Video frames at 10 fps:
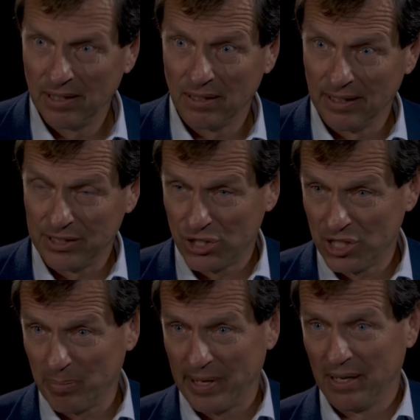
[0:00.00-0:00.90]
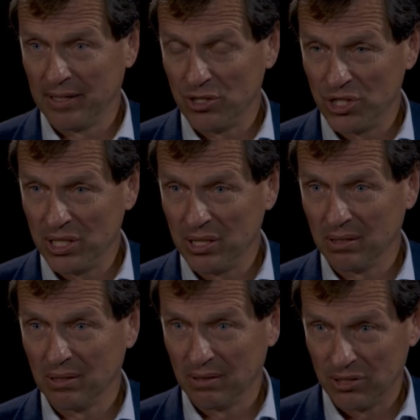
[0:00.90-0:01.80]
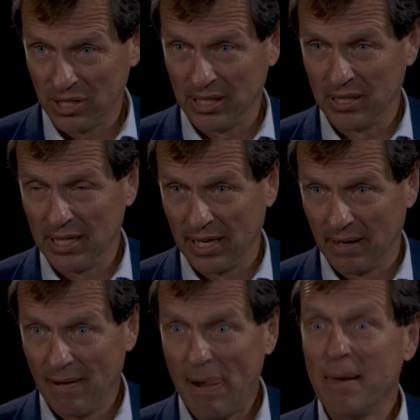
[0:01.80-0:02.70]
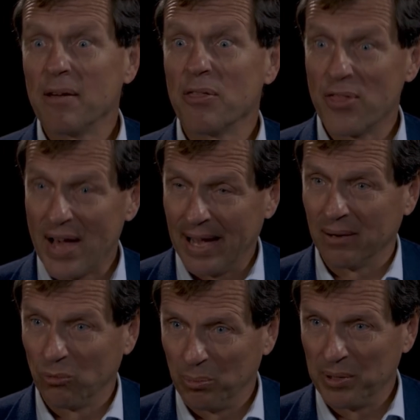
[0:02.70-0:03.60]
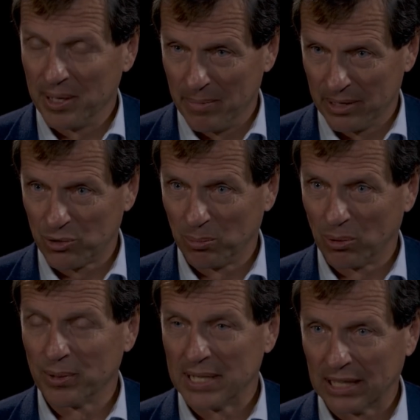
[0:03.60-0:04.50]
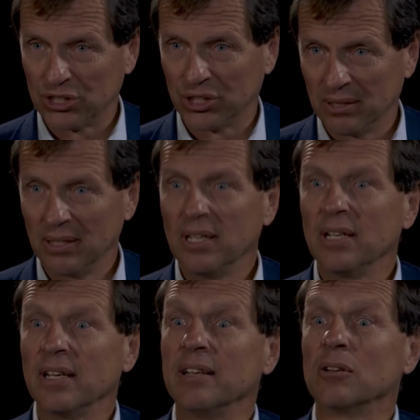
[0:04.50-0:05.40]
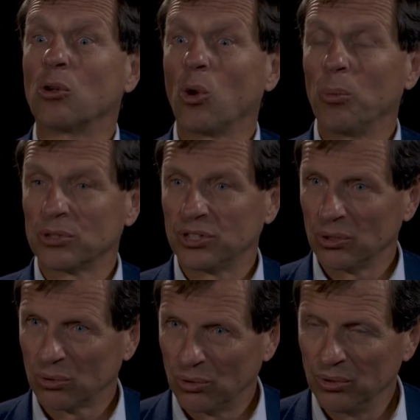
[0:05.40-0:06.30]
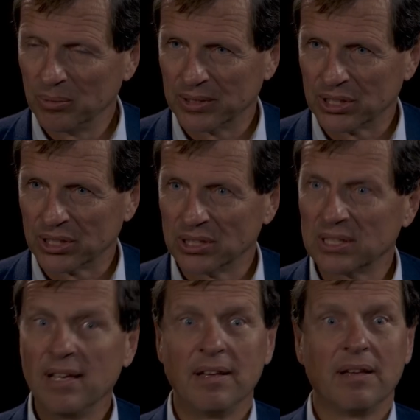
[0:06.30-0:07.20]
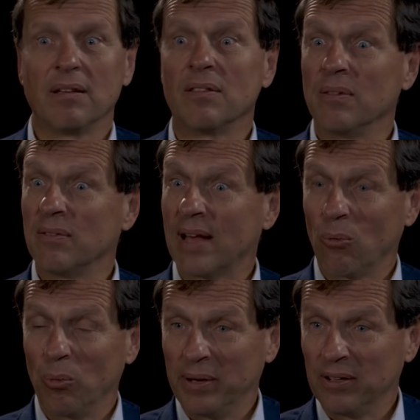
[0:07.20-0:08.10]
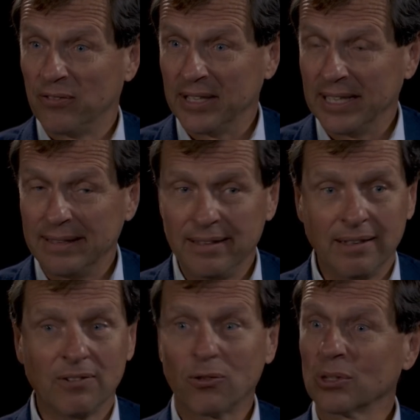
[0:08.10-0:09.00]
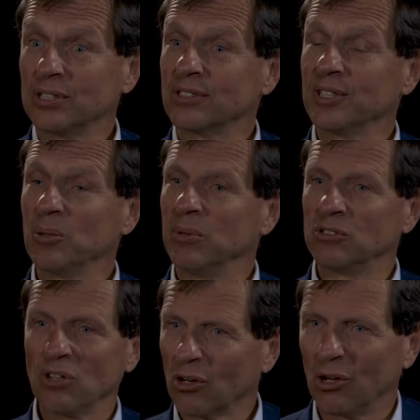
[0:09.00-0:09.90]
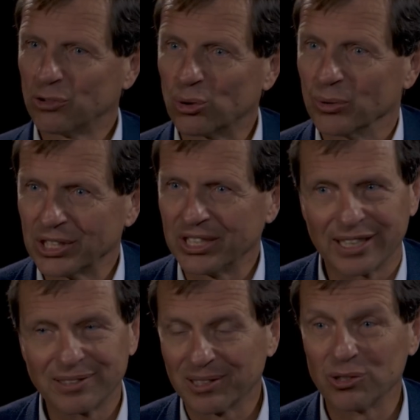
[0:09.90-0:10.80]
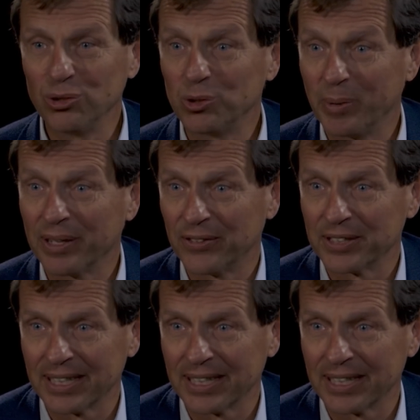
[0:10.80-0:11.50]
let's ship LNG to India. That will be a measurable reduction in global CO2 emissions. That will benefit India, and of course it's not altruistic. It's got a huge benefit to